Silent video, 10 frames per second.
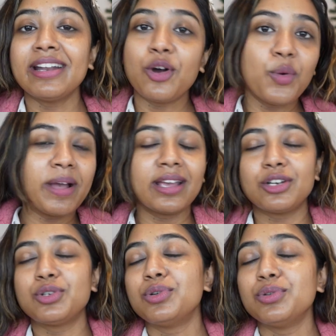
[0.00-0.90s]
and I hope I
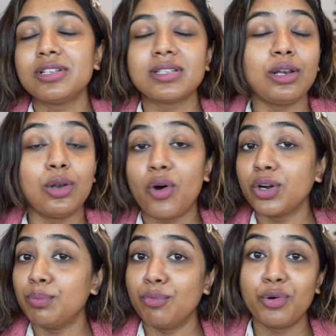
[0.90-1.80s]
get to do this a
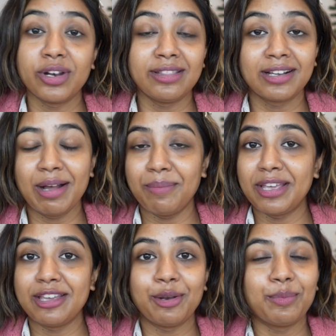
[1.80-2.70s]
lot more in the
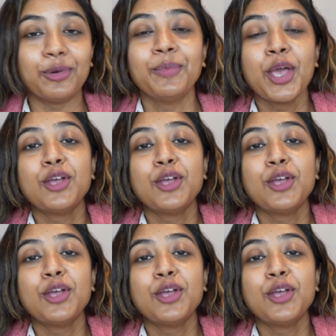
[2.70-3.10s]
coming year, bro.